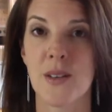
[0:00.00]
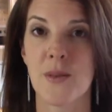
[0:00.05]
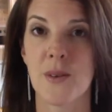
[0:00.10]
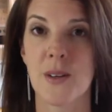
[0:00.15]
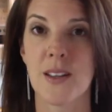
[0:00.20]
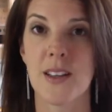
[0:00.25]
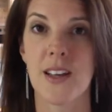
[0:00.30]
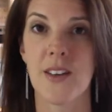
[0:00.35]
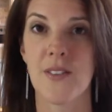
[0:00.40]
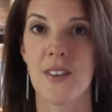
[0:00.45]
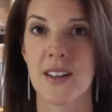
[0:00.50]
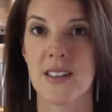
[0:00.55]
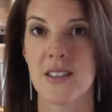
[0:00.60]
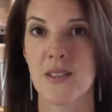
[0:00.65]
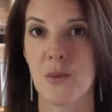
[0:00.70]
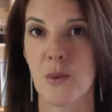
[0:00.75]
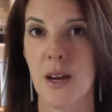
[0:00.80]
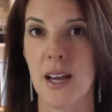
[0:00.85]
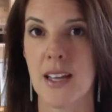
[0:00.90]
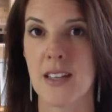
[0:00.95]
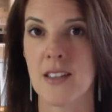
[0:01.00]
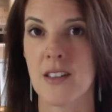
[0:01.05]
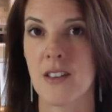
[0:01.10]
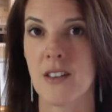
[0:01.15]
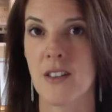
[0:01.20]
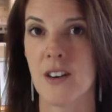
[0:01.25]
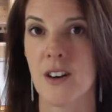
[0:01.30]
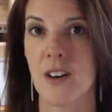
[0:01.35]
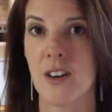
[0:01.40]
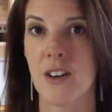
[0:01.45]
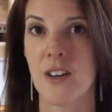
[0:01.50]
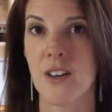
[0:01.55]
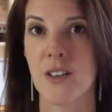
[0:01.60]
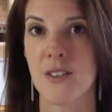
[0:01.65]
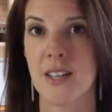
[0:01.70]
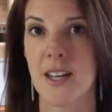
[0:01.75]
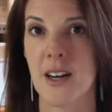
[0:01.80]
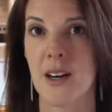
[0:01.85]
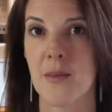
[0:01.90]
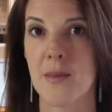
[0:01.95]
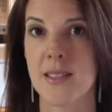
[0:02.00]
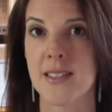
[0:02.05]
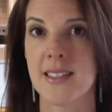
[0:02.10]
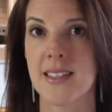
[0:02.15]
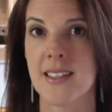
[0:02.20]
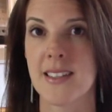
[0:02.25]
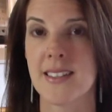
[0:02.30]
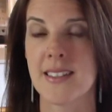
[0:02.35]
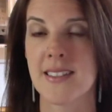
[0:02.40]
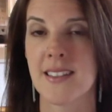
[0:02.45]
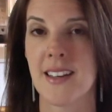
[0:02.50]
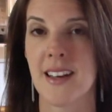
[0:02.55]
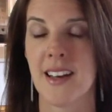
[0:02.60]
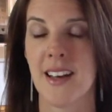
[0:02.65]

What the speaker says: really effective way to grow your doTERRA business.